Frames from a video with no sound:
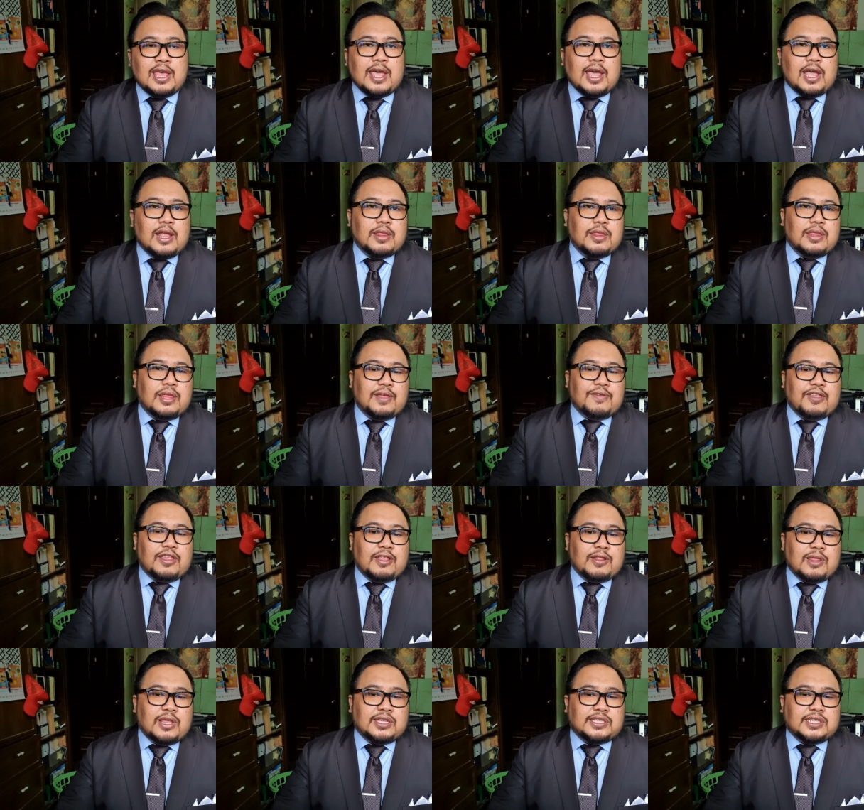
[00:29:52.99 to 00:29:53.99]
And
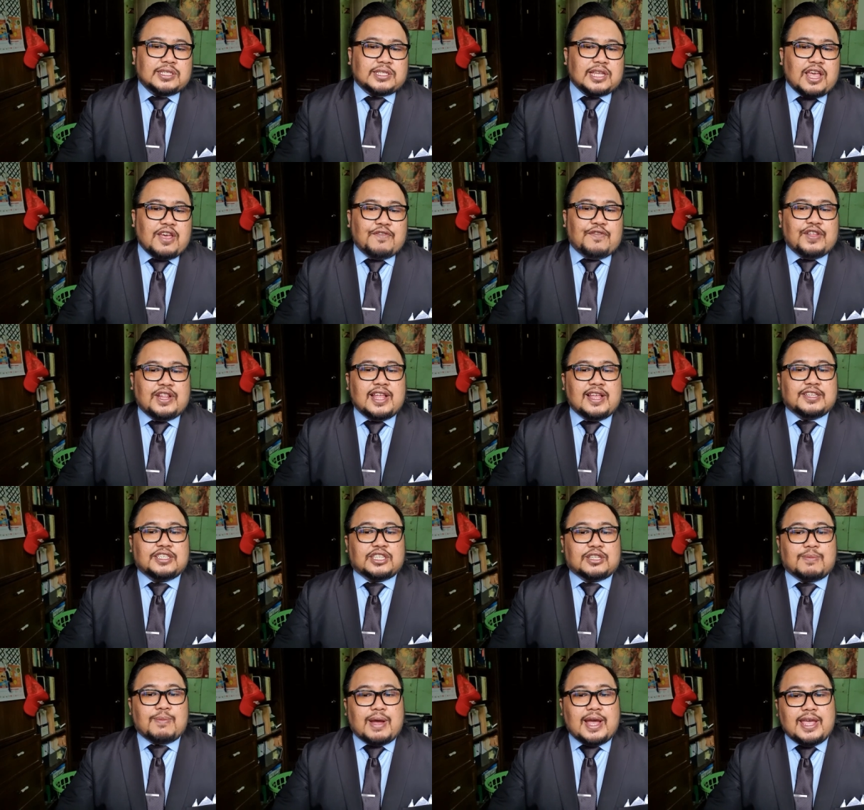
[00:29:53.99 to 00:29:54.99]
this is
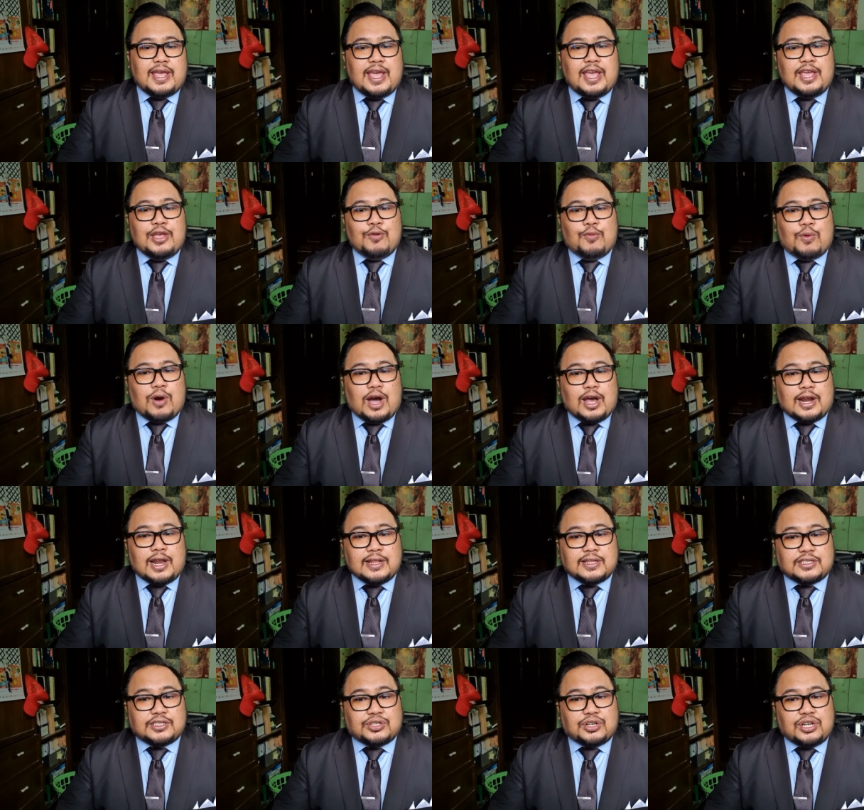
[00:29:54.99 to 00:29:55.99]
evidenced by a
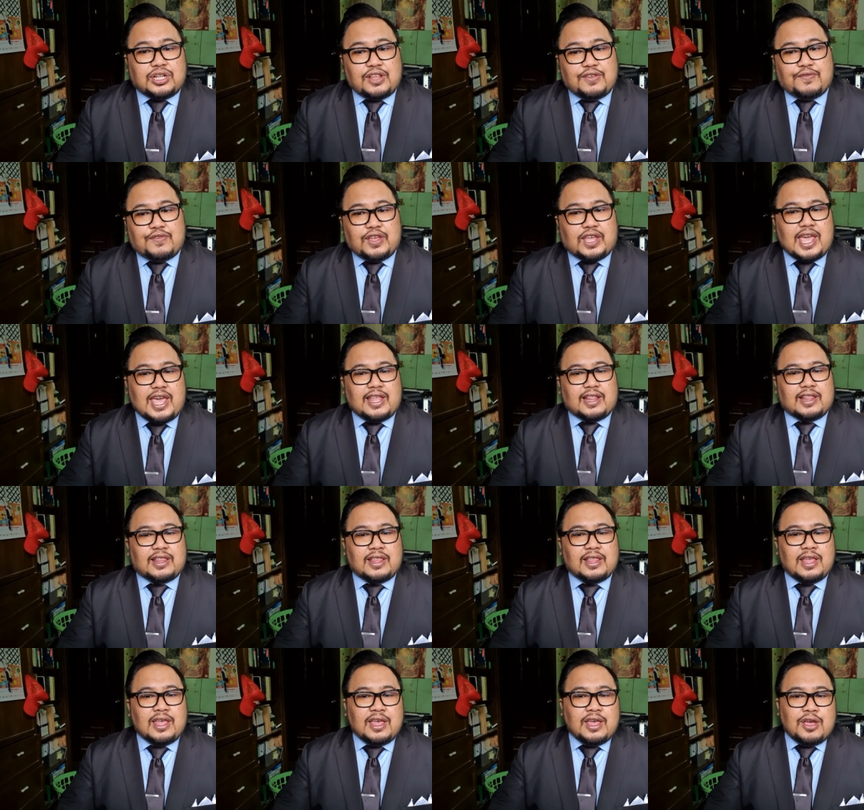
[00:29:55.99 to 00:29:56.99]
warrant certificate,
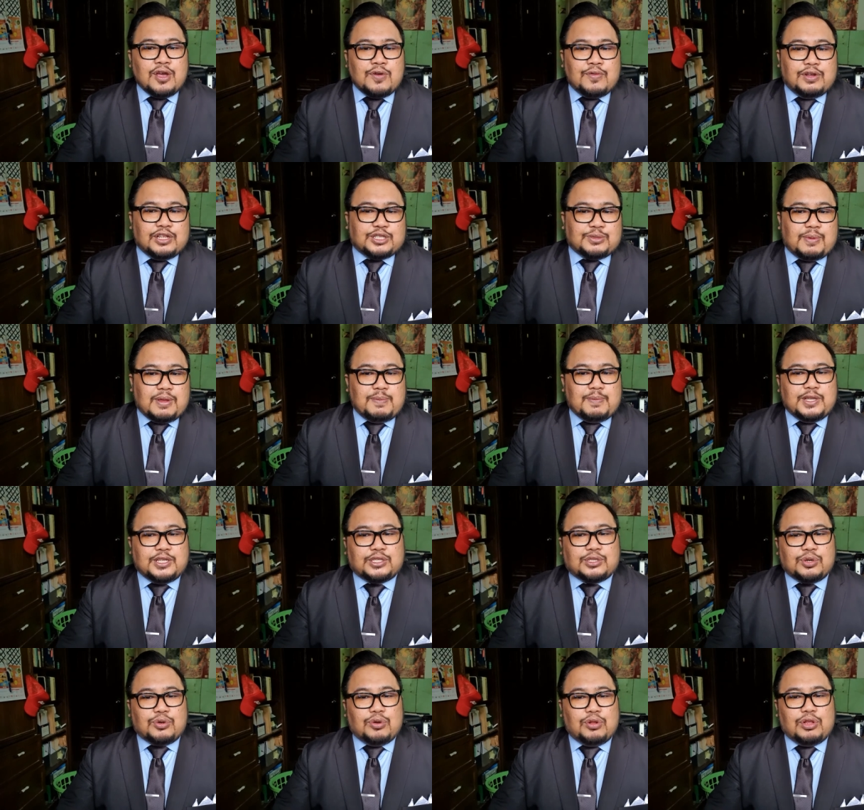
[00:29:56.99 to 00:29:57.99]
which may be
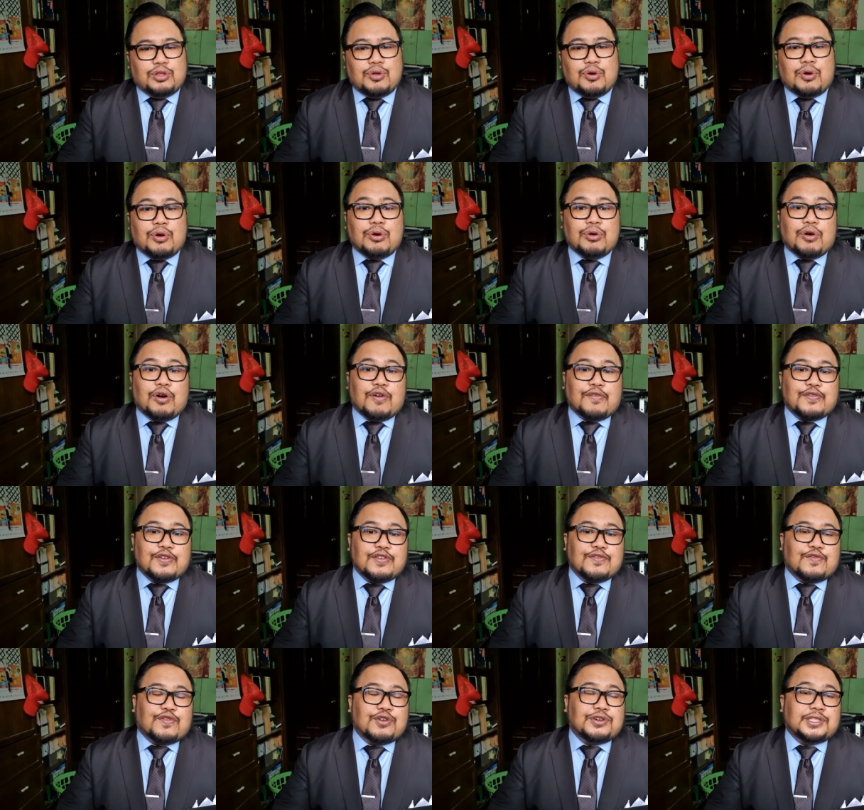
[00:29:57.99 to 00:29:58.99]
sold or
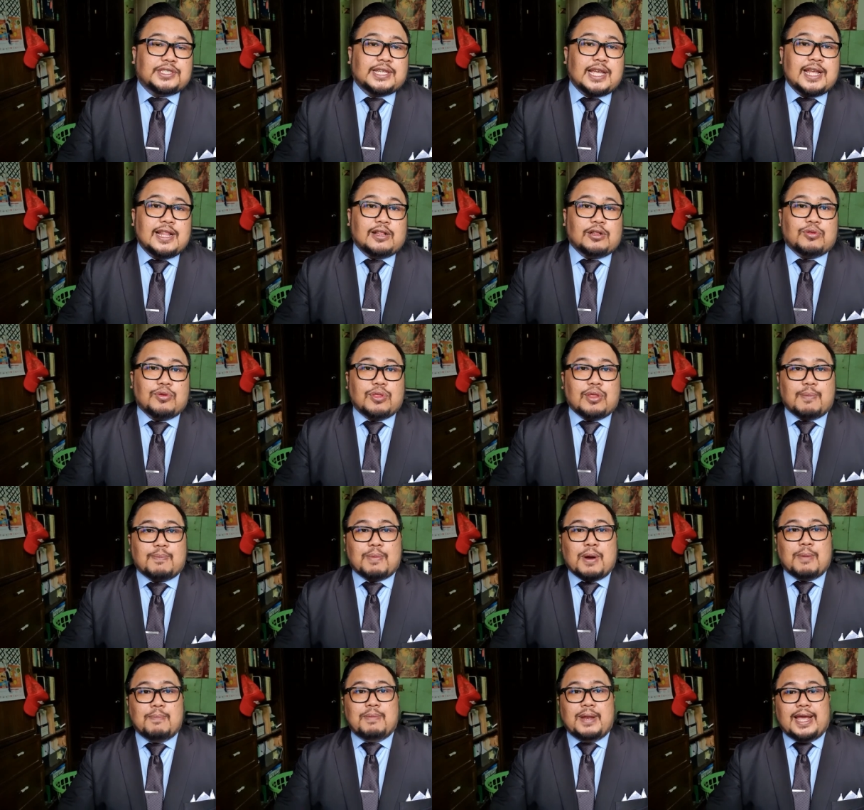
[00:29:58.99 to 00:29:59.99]
offered for sale to the
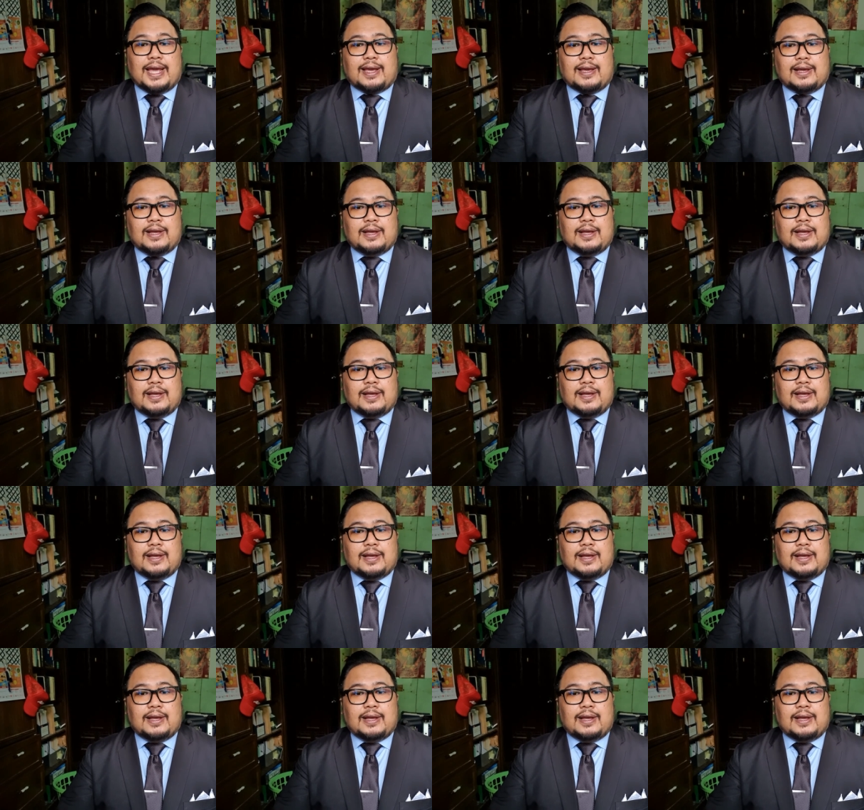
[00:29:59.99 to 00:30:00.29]
public.